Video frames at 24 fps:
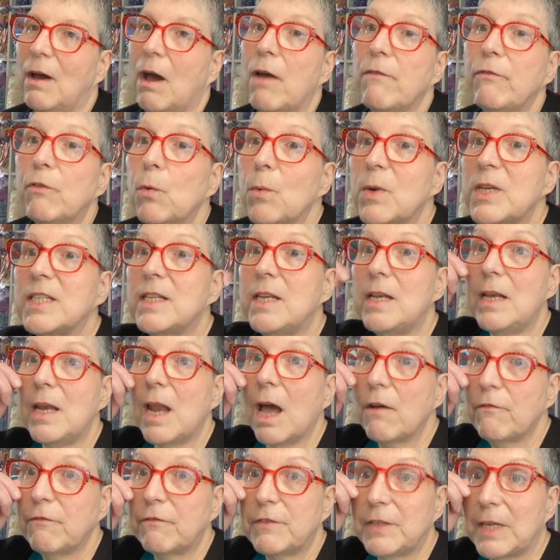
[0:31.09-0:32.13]
I've always
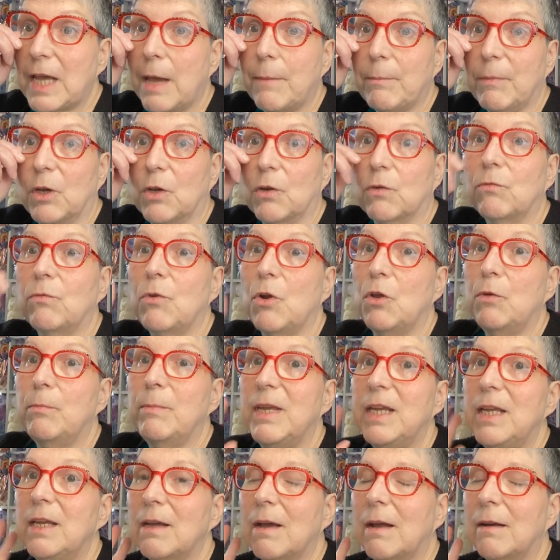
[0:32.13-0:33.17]
loved
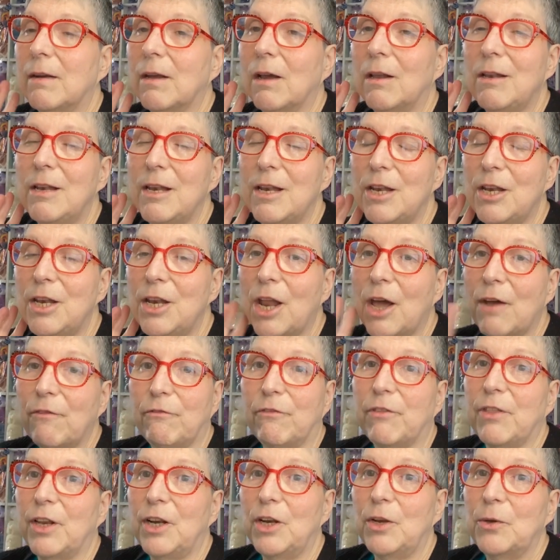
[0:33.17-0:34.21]
amigurumi and I
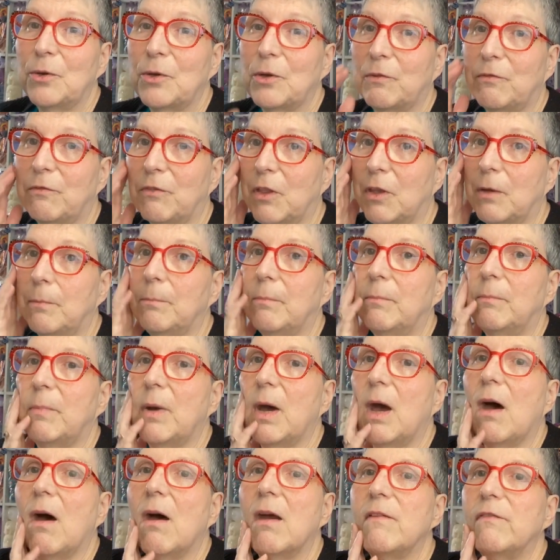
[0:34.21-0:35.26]
love the look of them, but
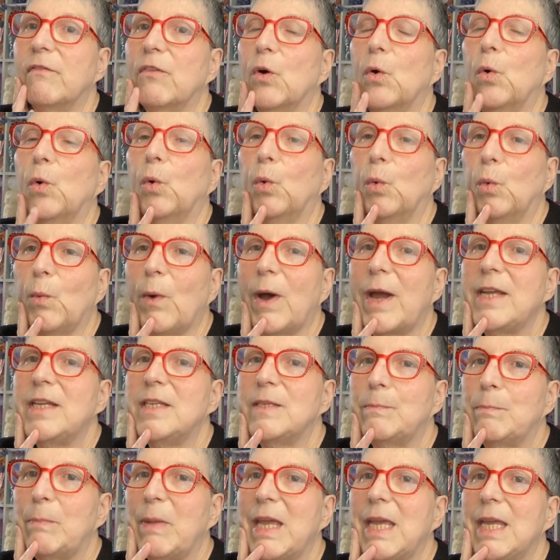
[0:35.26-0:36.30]
I've always
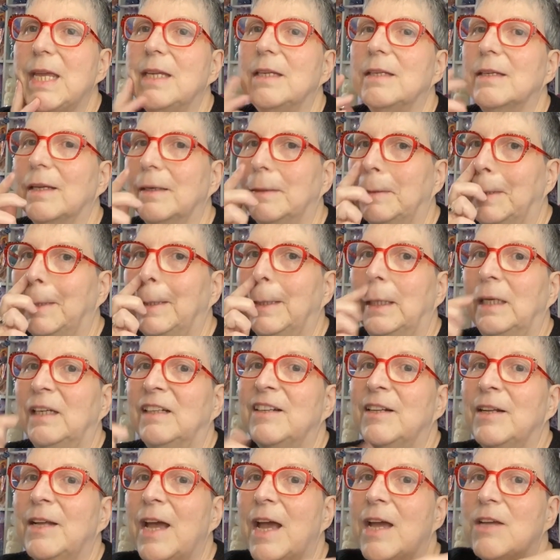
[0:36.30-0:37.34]
been,
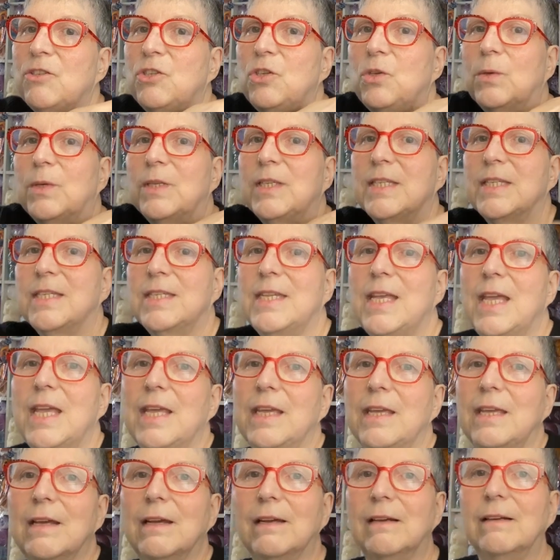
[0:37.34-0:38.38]
as you can
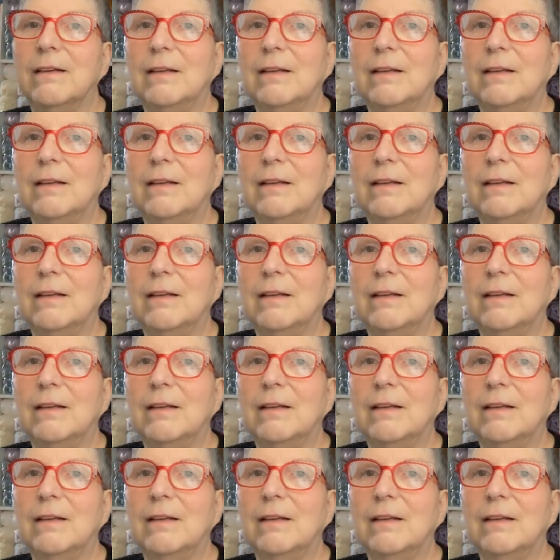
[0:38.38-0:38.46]
see,